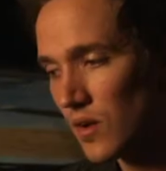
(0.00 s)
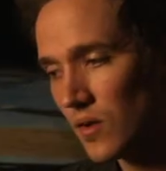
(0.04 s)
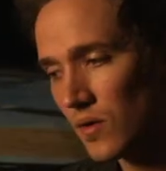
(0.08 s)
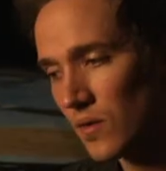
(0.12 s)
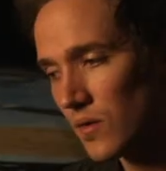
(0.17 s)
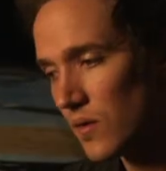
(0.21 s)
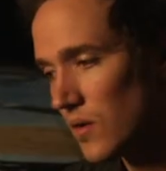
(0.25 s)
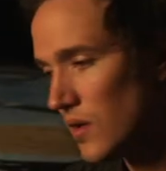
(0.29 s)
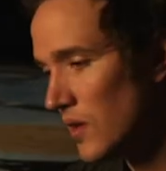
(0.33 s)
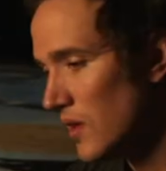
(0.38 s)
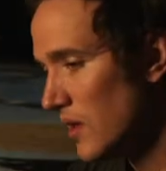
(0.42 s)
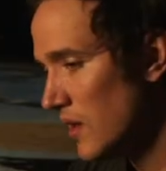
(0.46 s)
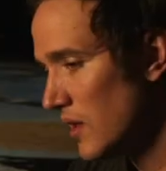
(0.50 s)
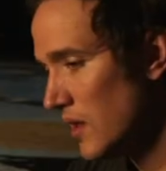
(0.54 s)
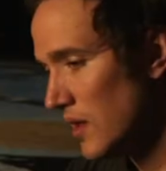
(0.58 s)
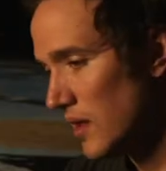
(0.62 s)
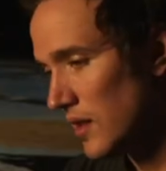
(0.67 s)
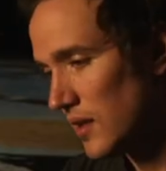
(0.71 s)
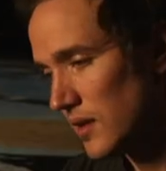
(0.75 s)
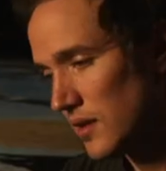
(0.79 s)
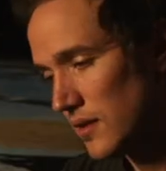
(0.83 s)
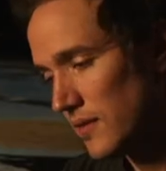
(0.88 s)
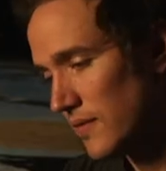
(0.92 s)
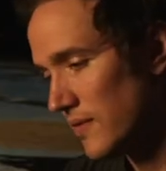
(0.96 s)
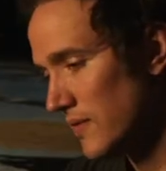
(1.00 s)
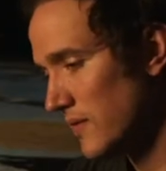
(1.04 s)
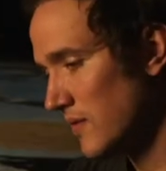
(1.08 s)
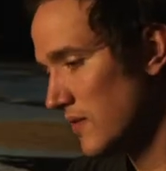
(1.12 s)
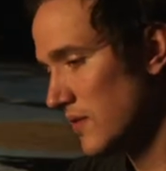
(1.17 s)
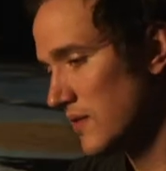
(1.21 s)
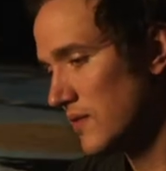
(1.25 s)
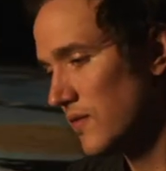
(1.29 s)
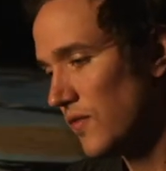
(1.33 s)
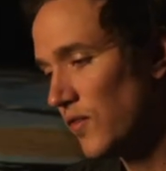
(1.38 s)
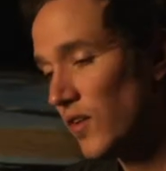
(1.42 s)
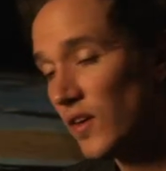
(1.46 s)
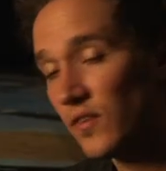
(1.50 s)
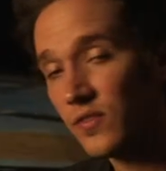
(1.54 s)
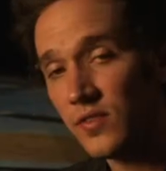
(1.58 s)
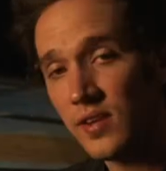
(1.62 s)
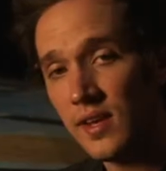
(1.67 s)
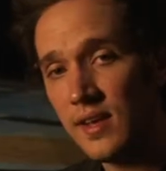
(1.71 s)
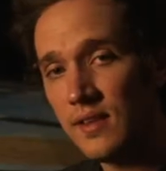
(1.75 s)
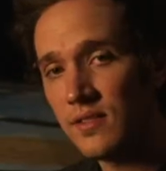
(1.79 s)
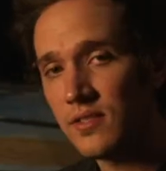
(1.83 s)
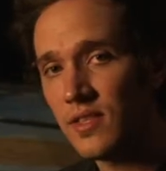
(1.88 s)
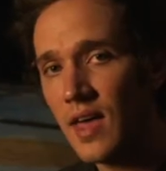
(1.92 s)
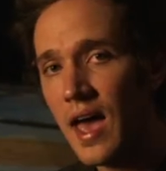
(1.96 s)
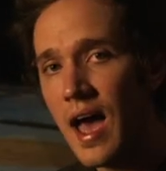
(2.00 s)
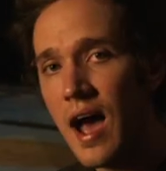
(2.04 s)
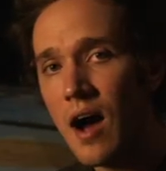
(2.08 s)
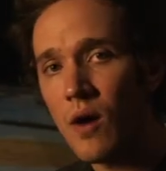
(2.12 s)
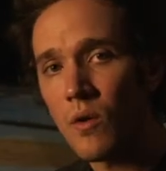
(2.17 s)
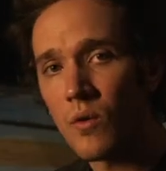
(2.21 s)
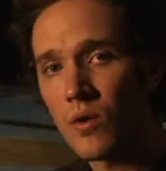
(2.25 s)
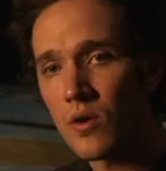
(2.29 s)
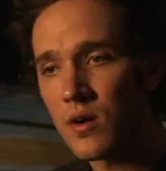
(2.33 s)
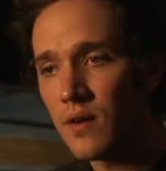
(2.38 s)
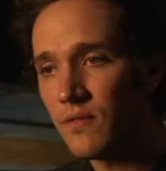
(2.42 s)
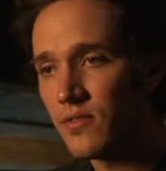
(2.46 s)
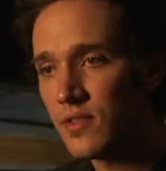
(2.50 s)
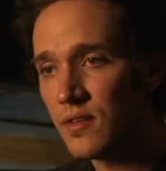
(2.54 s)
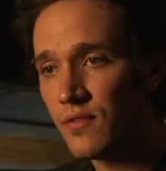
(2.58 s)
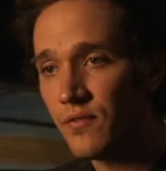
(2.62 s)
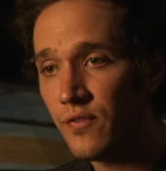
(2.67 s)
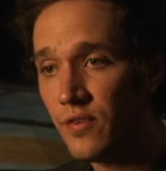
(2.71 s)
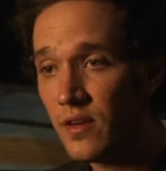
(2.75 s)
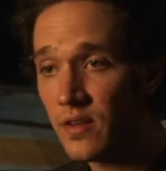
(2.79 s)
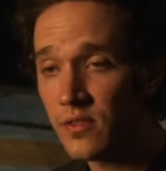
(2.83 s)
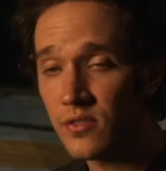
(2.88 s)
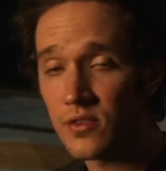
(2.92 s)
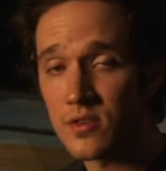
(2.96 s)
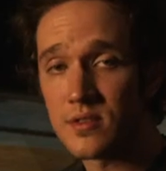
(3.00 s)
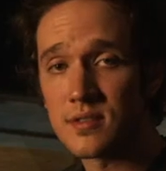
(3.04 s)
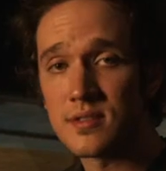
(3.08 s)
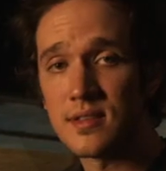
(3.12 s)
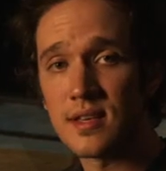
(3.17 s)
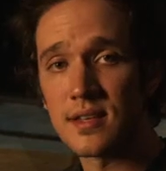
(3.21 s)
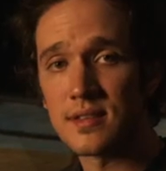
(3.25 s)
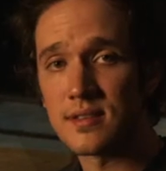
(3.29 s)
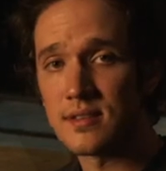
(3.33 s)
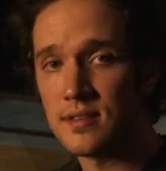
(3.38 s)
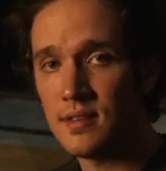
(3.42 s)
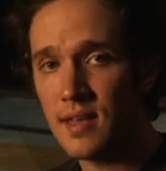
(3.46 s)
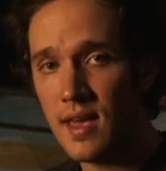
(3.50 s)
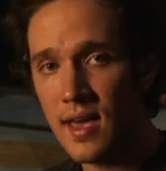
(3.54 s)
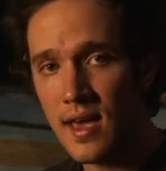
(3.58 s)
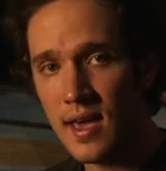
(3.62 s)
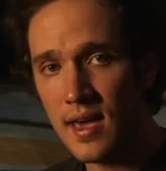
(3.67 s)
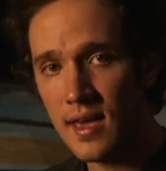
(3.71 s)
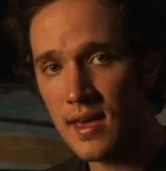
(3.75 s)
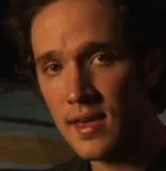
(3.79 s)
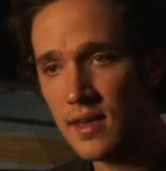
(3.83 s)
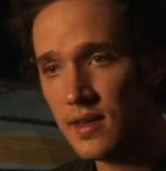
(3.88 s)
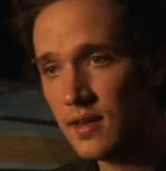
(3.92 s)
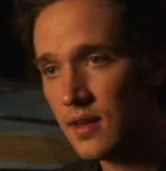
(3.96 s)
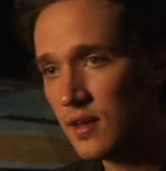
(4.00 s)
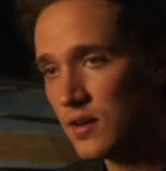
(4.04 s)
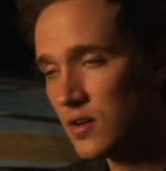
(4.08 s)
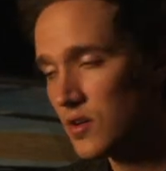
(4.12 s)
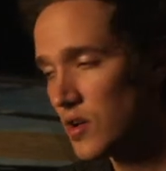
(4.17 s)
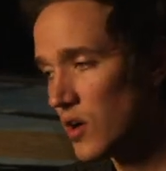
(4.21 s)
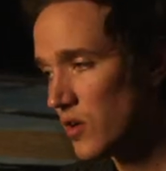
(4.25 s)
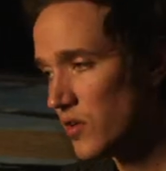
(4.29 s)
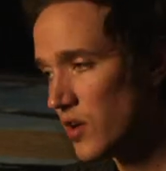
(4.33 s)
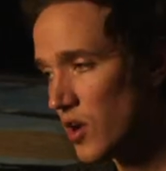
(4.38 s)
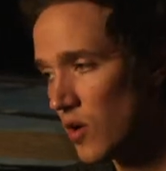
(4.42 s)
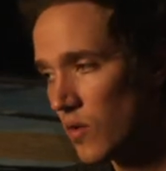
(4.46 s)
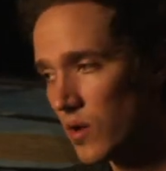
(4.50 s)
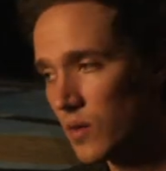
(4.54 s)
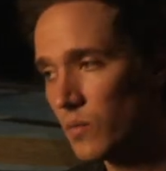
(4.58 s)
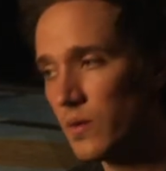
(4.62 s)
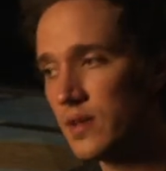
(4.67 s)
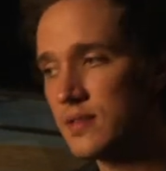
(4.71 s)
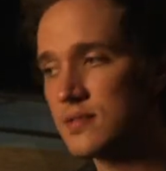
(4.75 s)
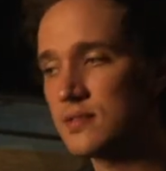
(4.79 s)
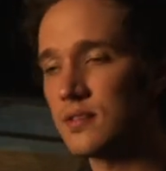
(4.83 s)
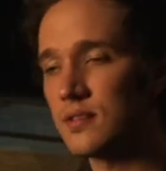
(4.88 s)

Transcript: know, 15th hour of the 5th or 6th day, you know, knowing we